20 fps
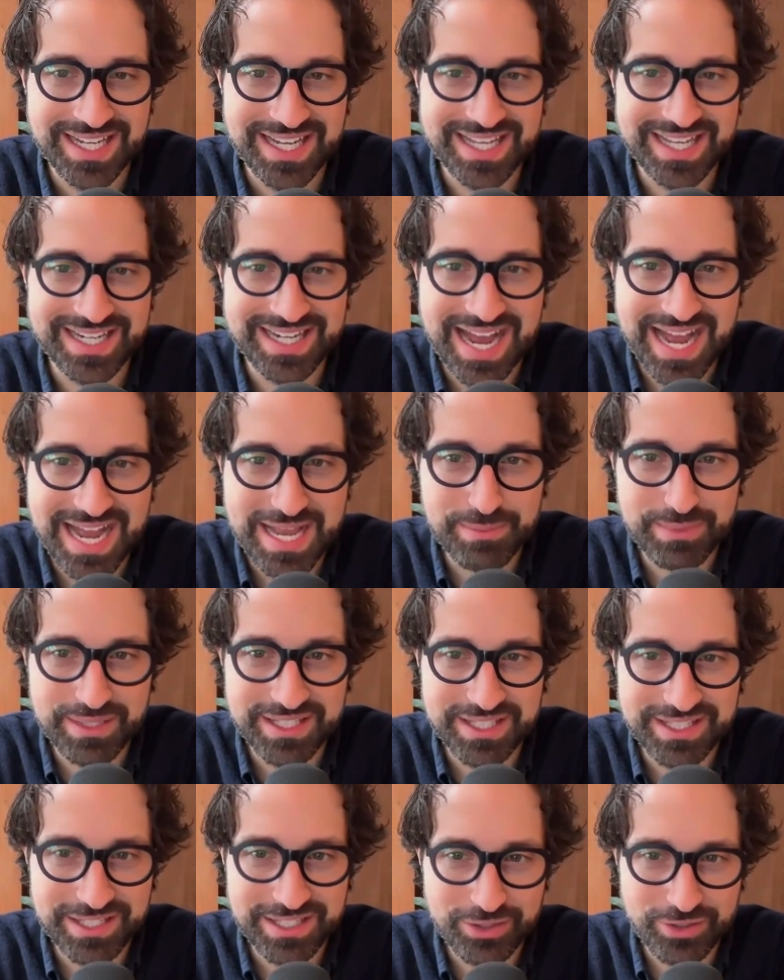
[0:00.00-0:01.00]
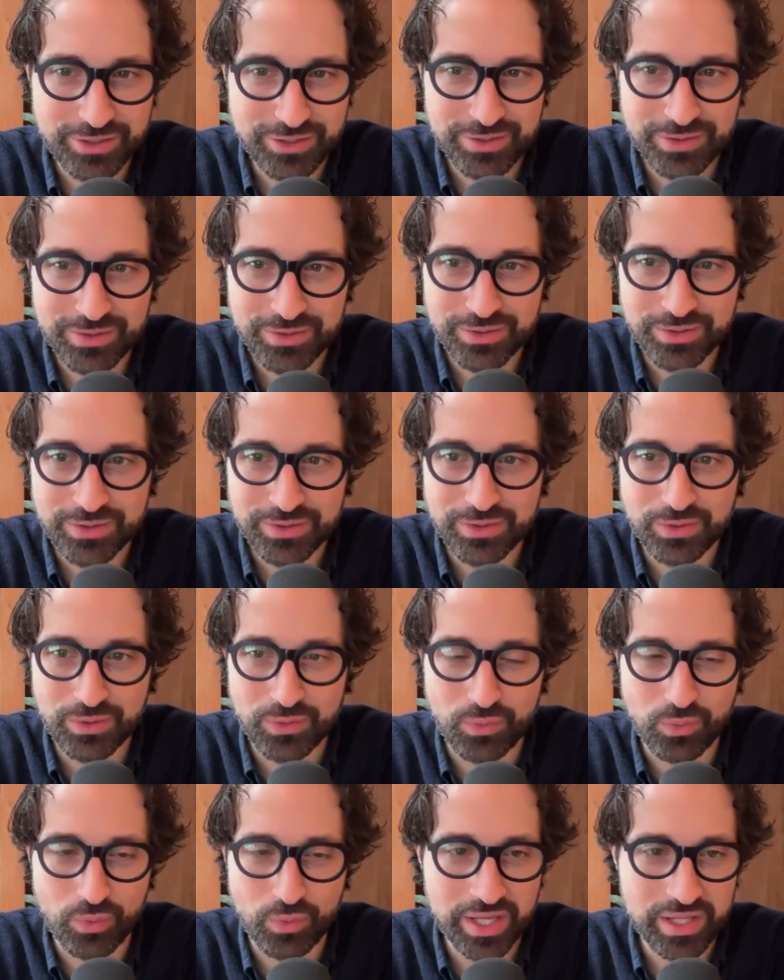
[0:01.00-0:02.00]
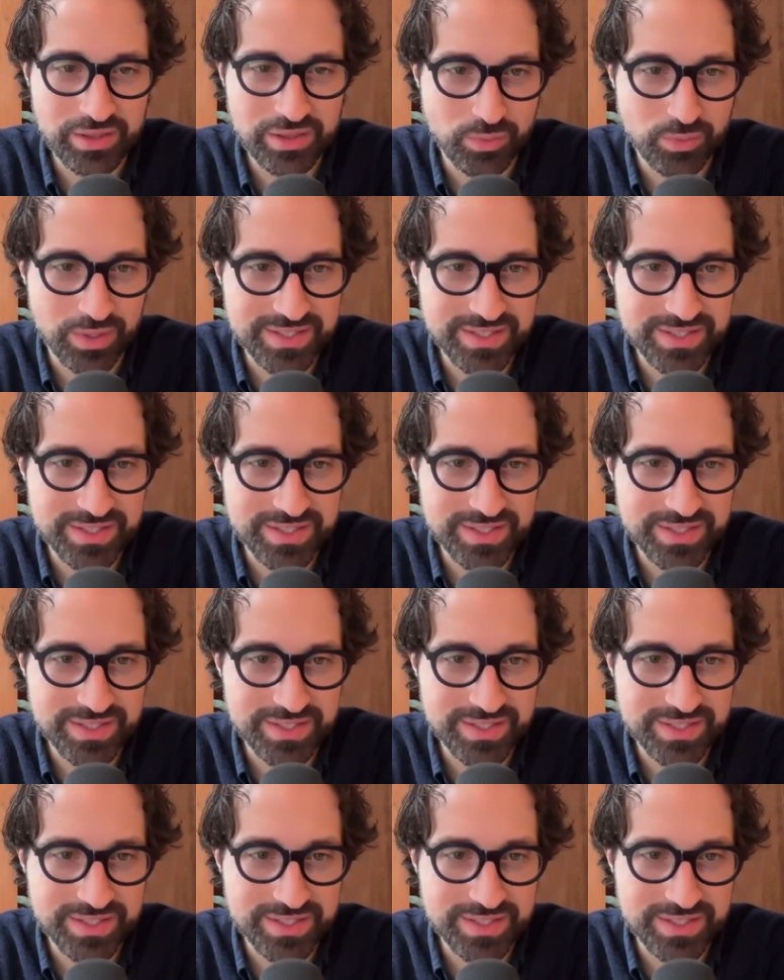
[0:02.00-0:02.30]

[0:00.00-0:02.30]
And I'm here with,